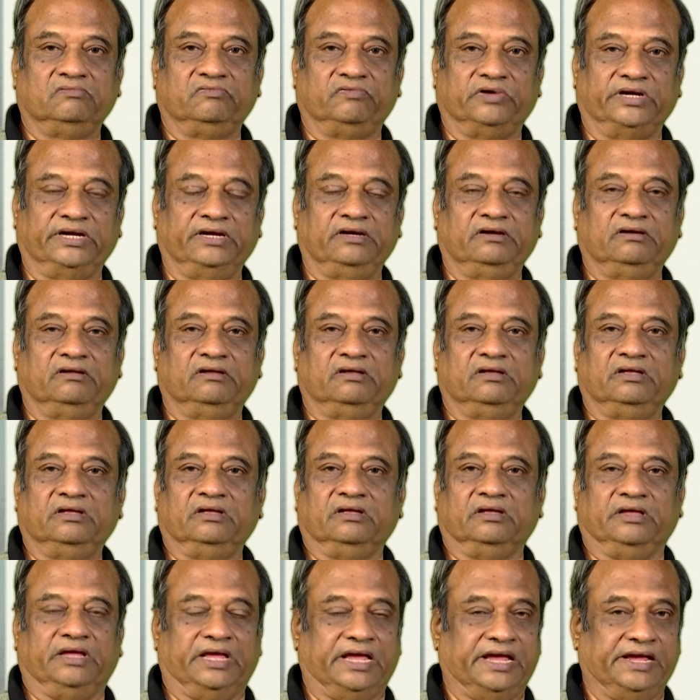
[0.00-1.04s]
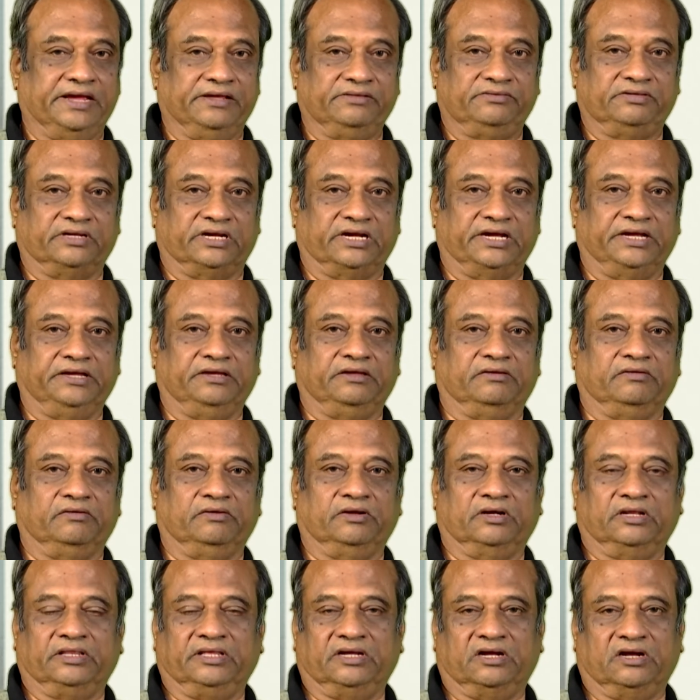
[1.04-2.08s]
fine. ASI,
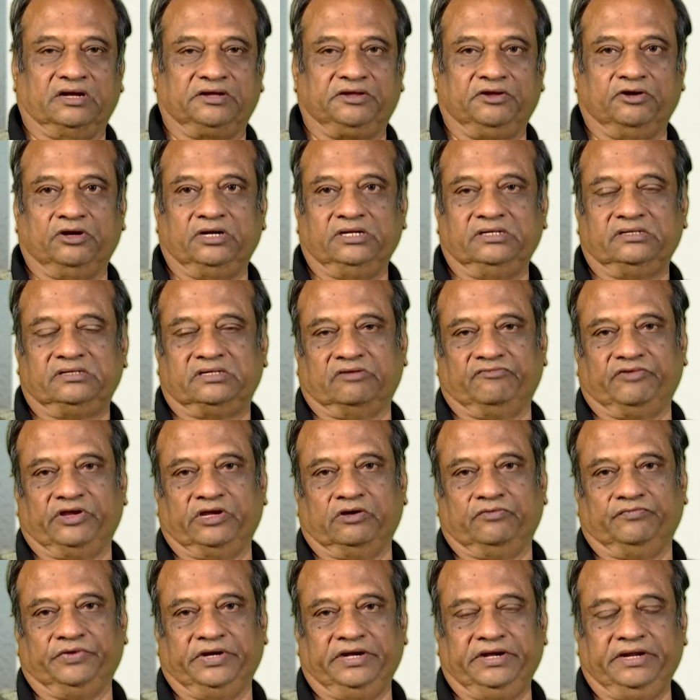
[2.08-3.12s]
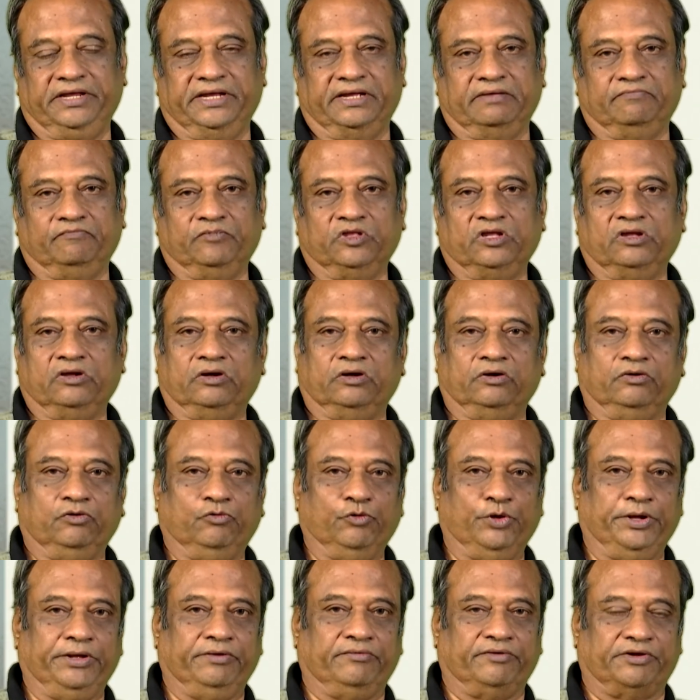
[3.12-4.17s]
or the Archaeological Survey of India,
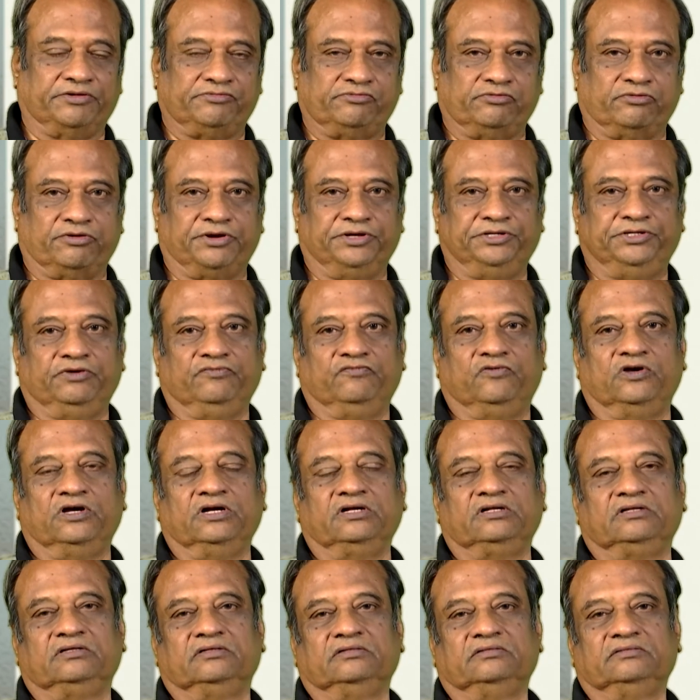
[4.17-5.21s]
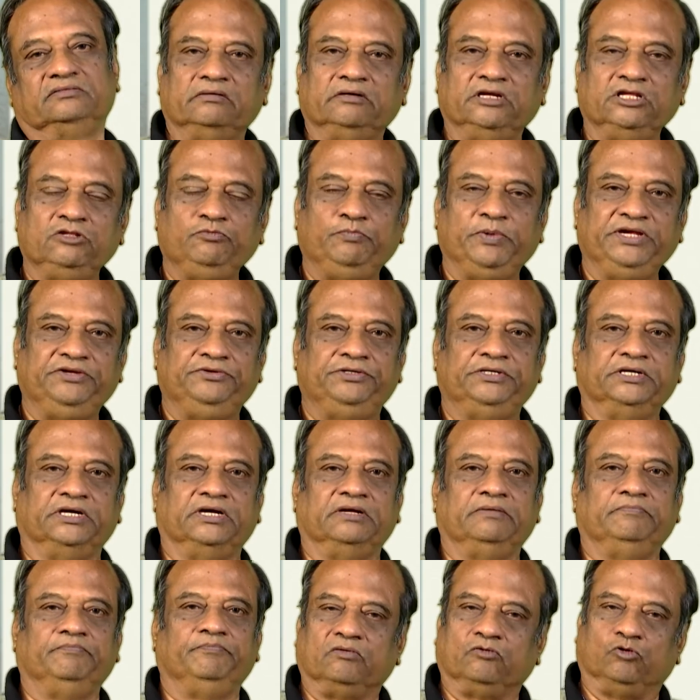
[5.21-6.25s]
doing restoration work. This
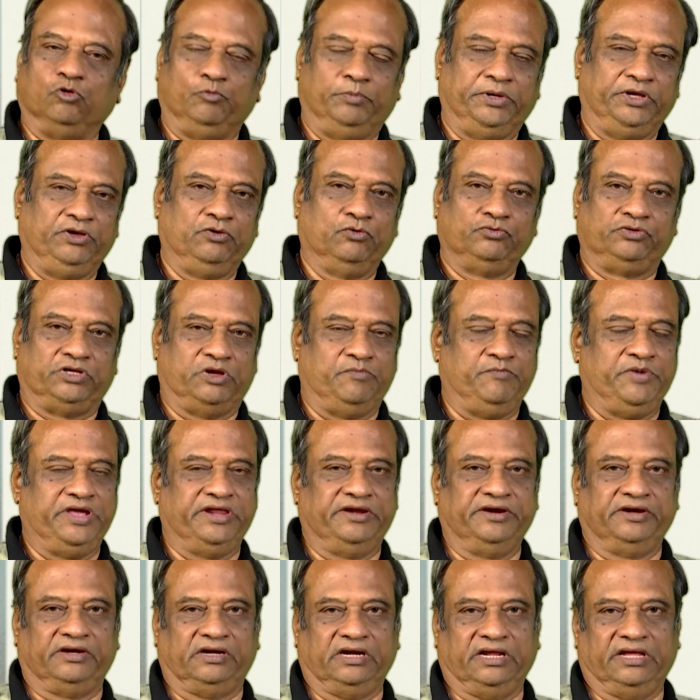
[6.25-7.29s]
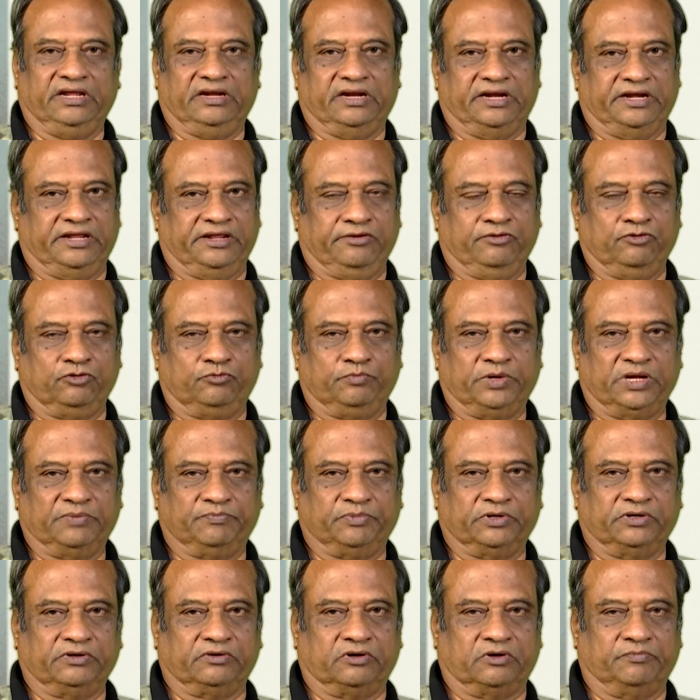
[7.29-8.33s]
picture could be used immediately in any
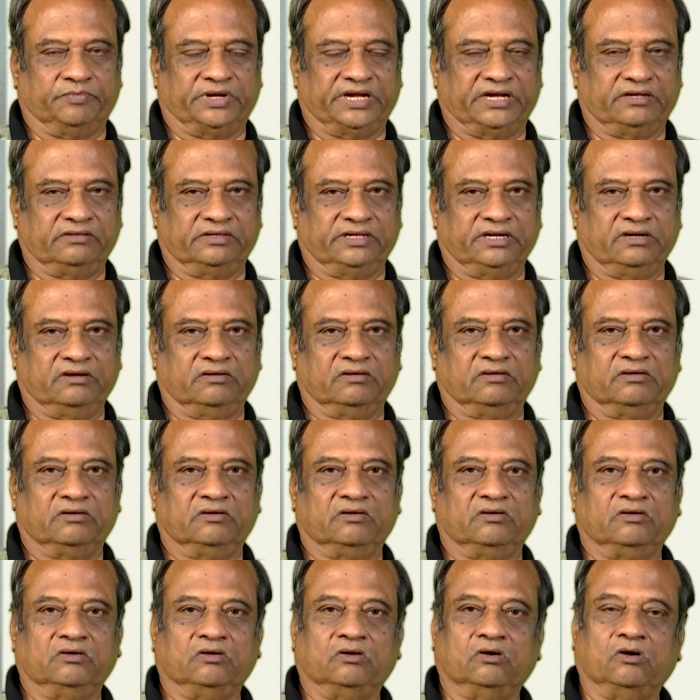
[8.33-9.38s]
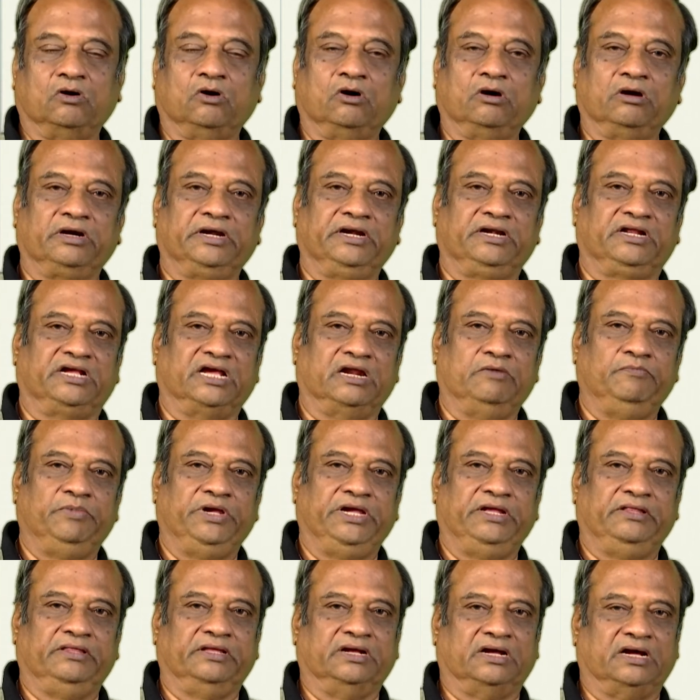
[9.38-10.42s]
newspaper or magazine, or it can
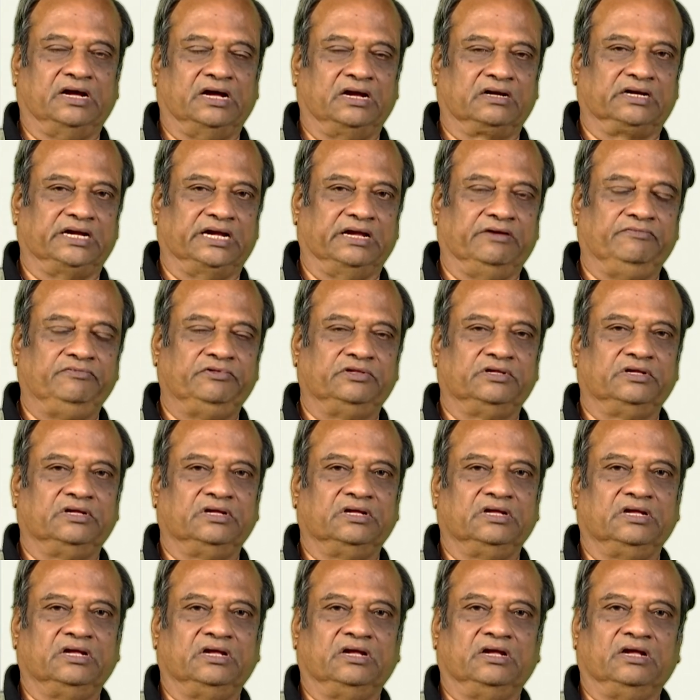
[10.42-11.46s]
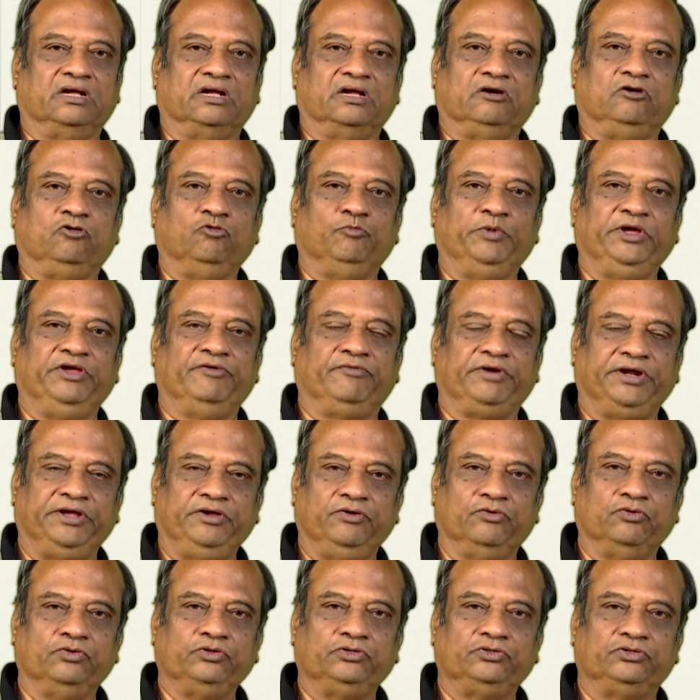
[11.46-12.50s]
be in the archives to be
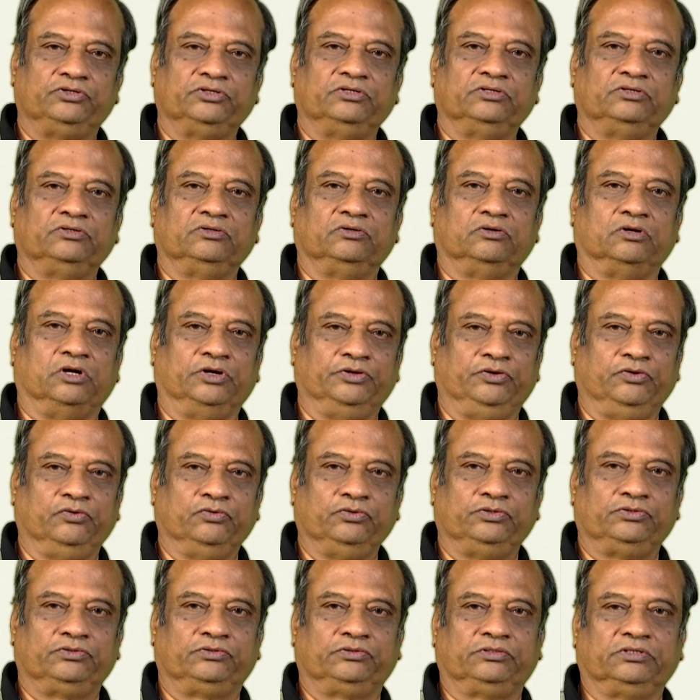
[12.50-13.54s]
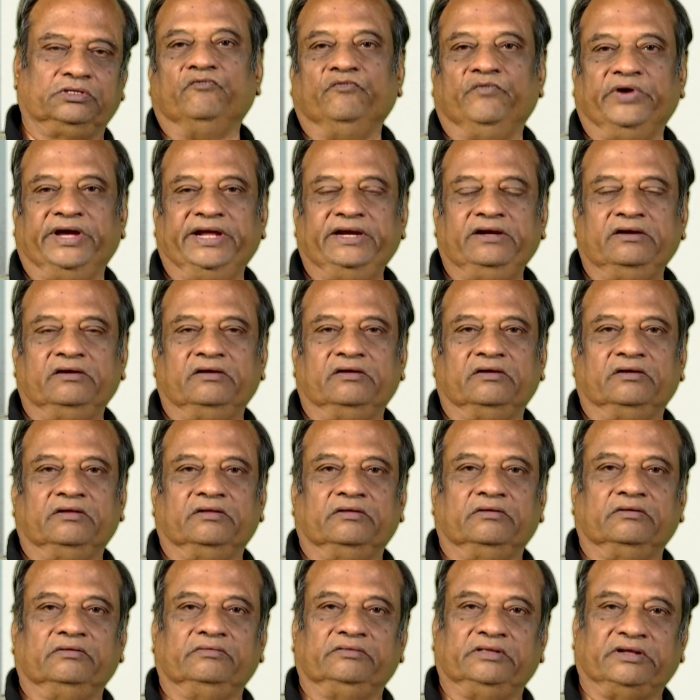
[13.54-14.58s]
reused or used when
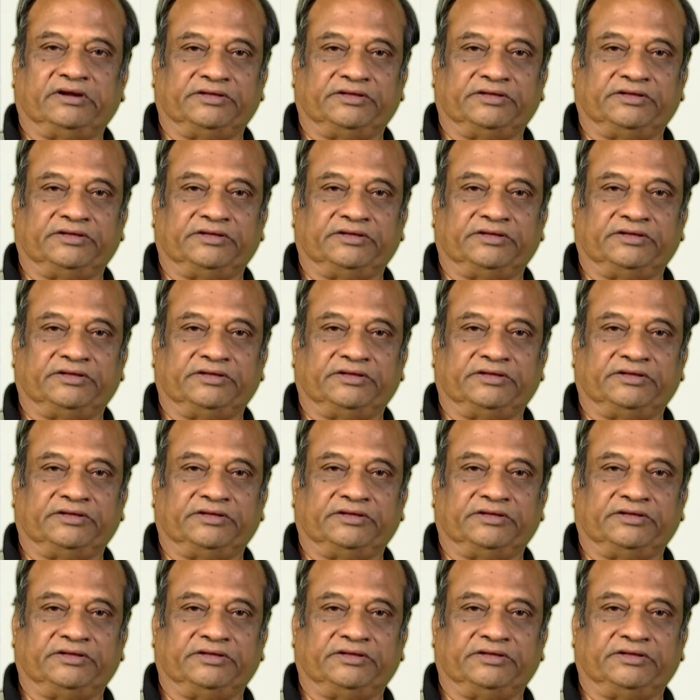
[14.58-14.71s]
the